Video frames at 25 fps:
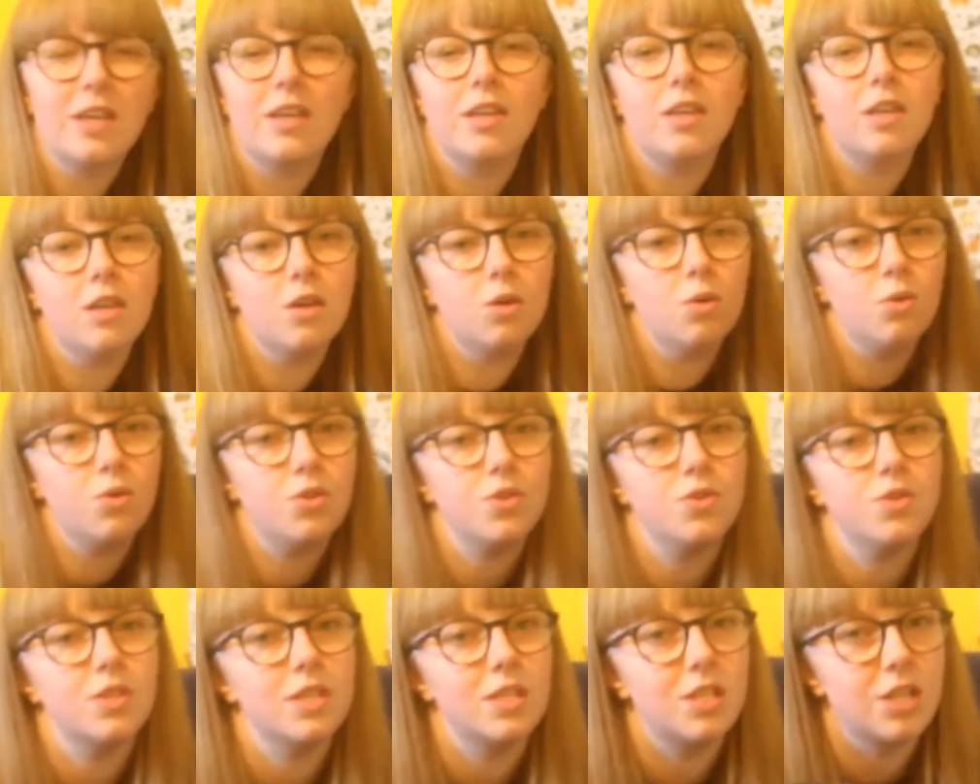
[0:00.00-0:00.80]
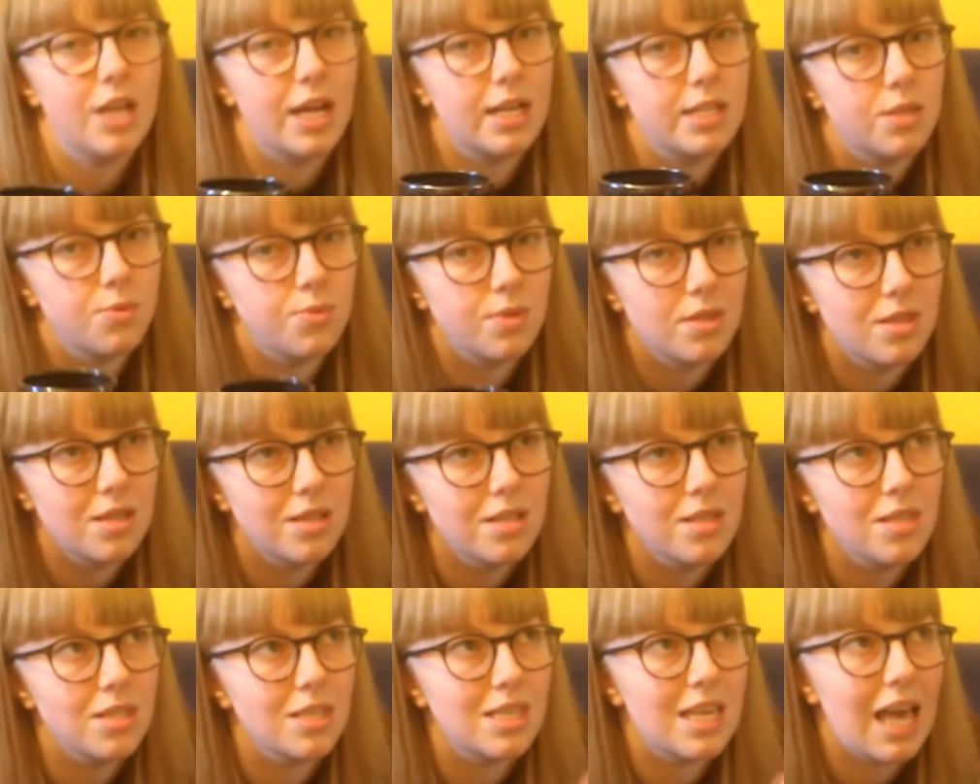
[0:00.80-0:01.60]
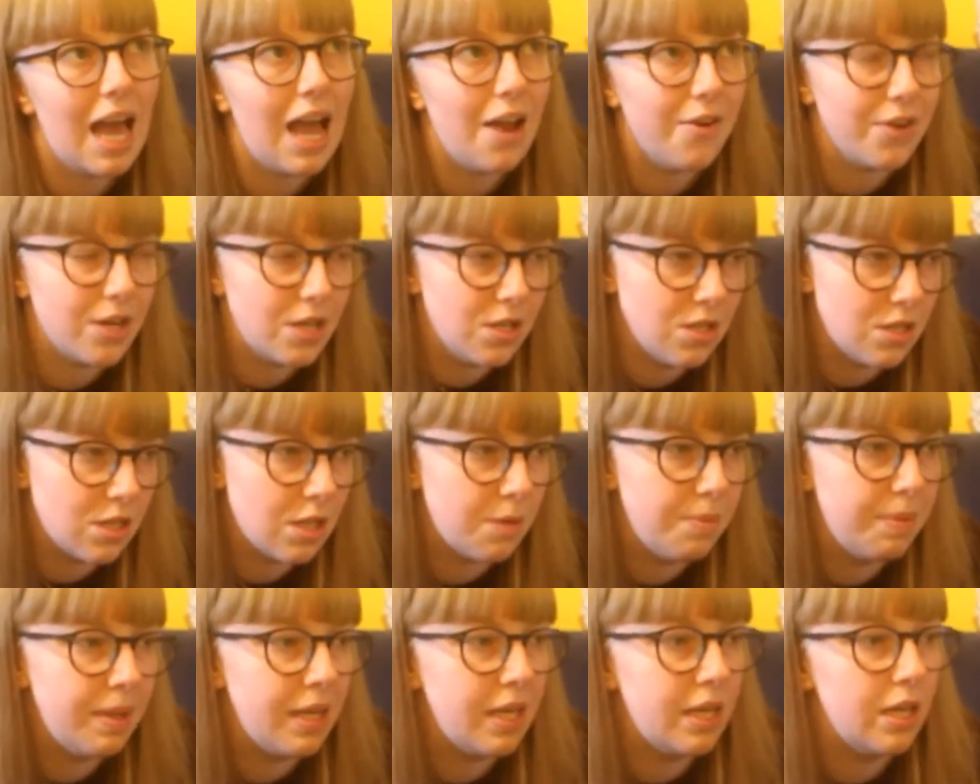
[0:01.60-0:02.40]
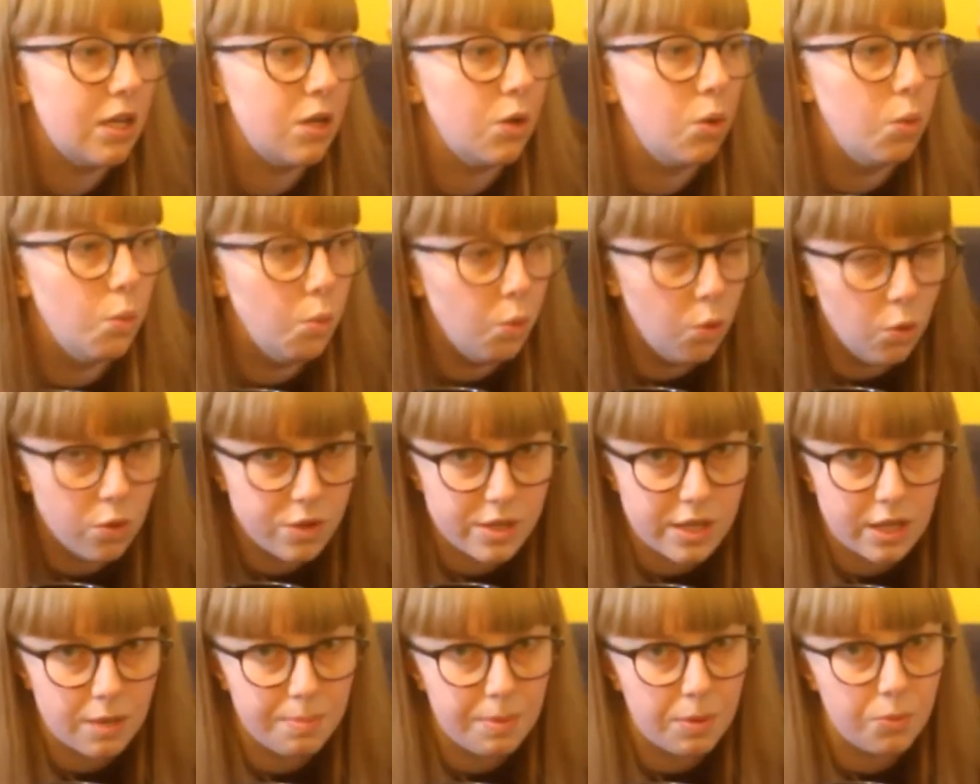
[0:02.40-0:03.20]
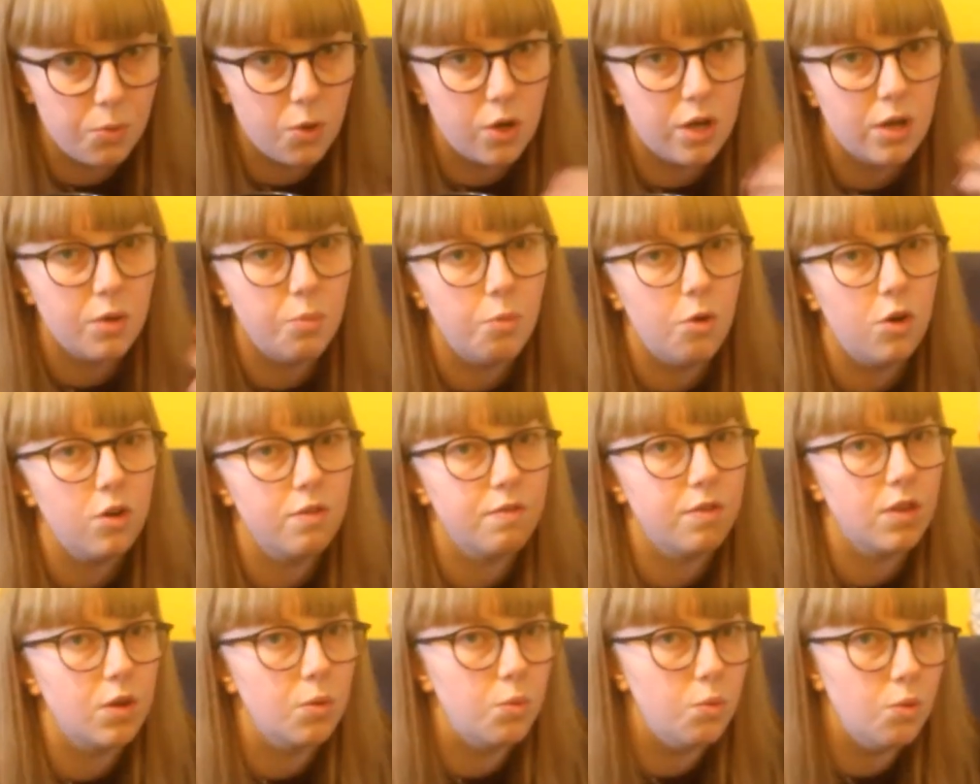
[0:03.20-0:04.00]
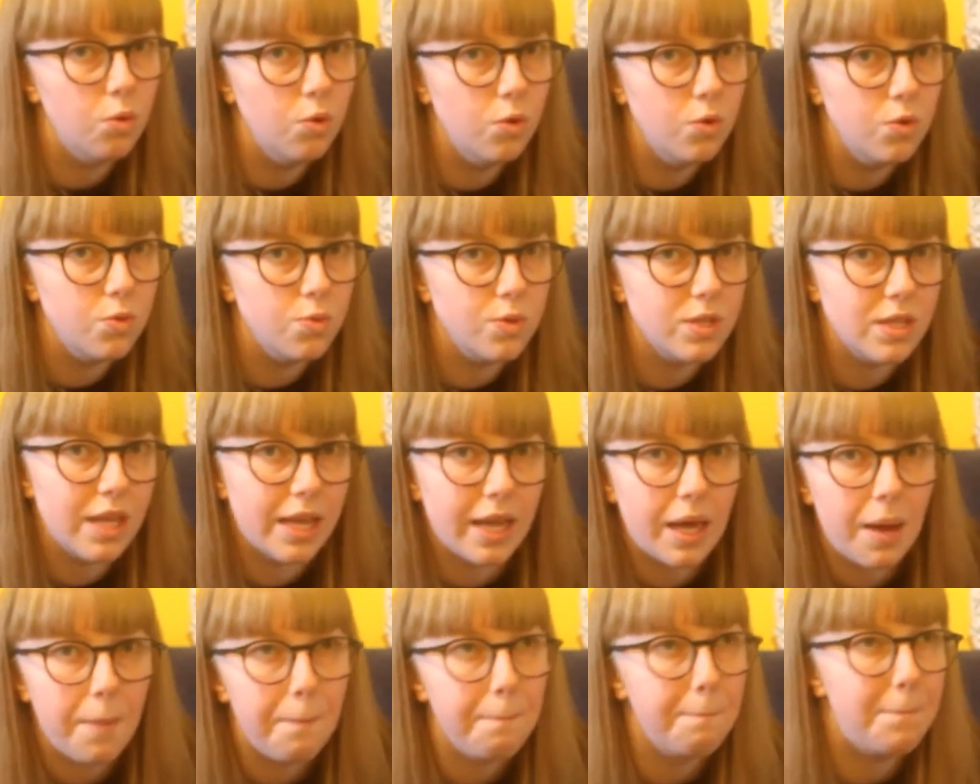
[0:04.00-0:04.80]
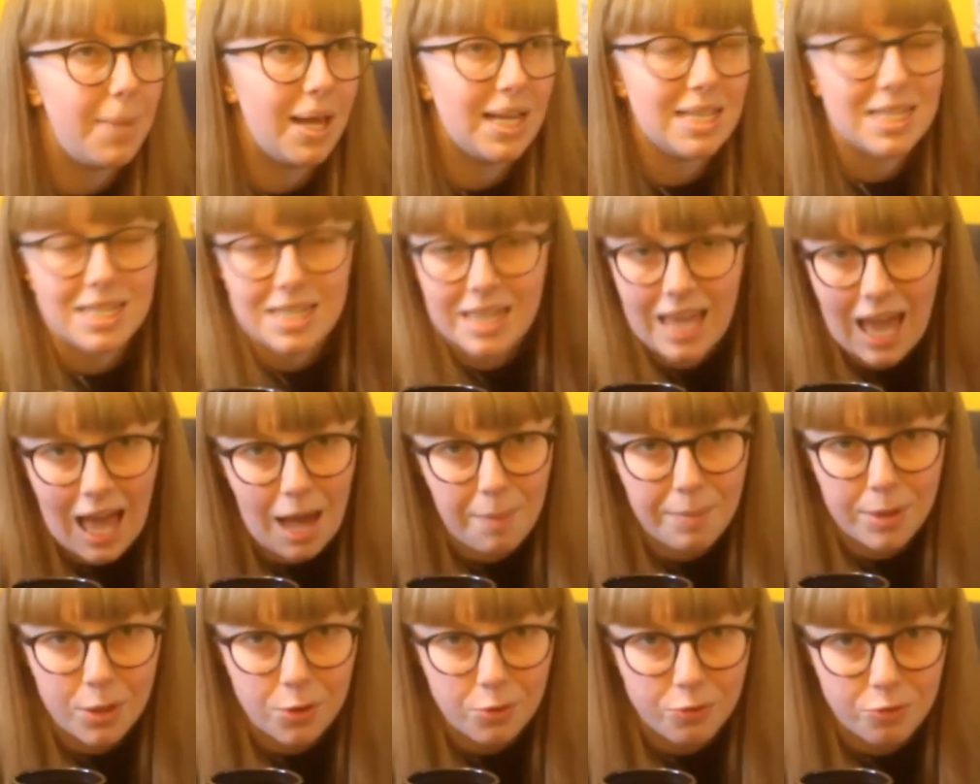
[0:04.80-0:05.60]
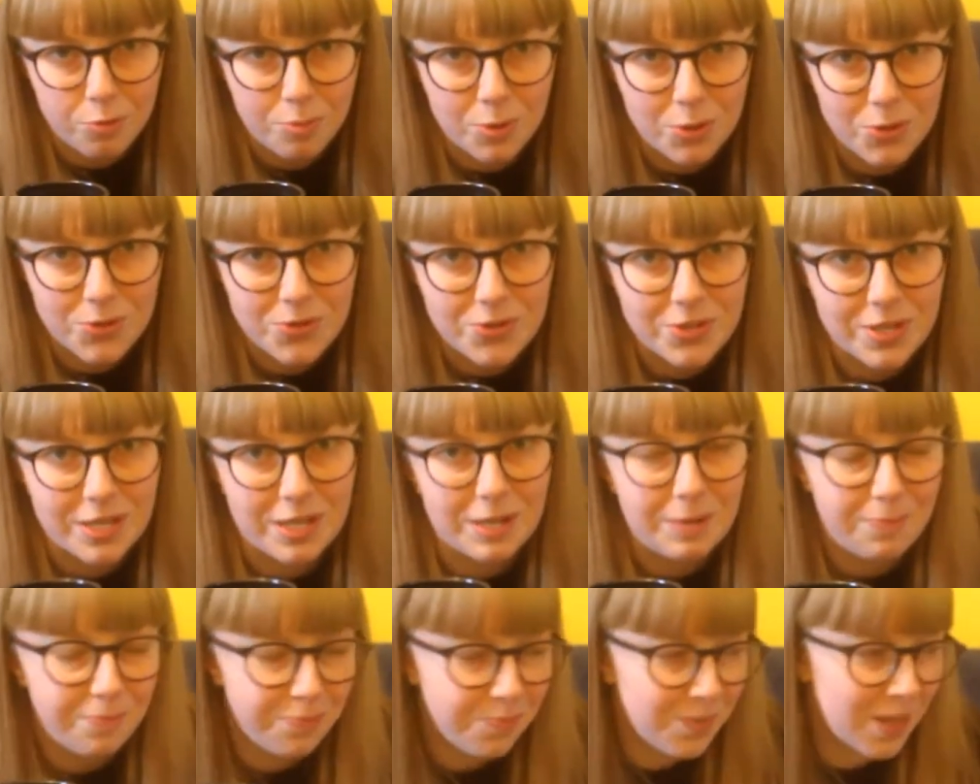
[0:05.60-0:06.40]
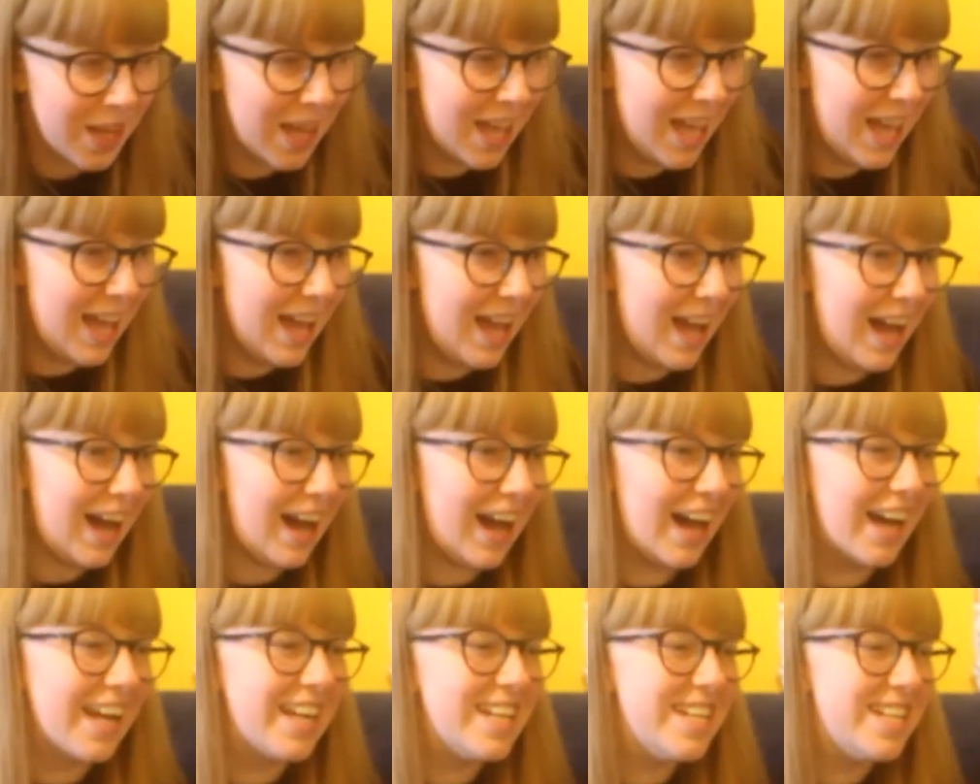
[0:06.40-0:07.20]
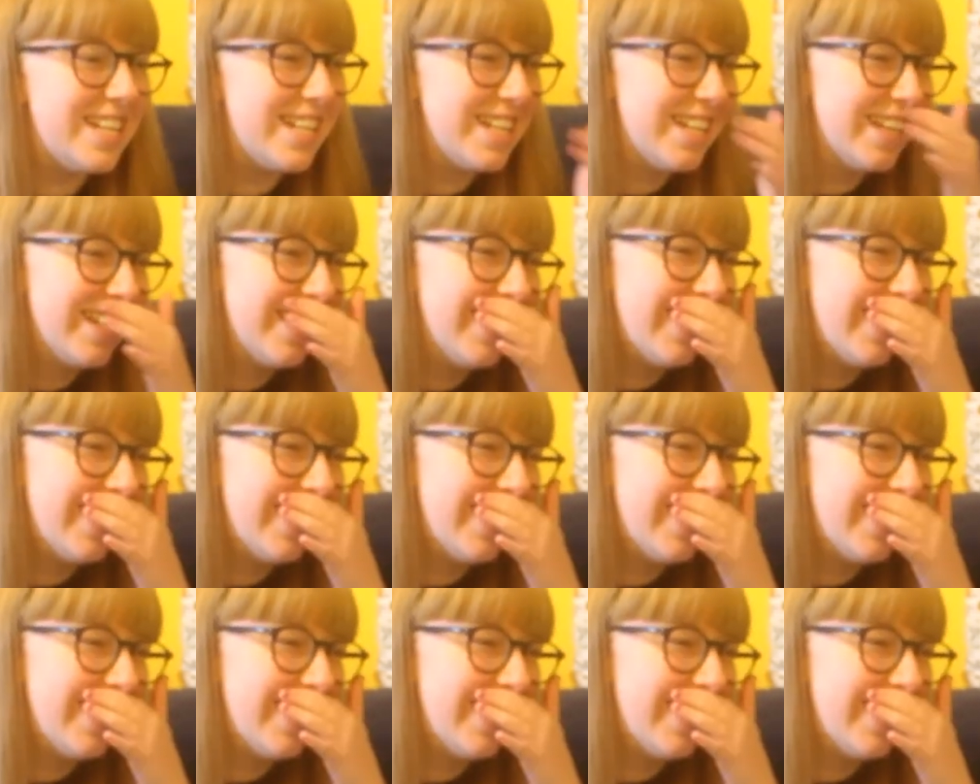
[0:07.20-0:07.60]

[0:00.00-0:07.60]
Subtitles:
you also suggest with these characters that can be in it and awards that can be won, and one of the awards was like best cameo from Oscar, and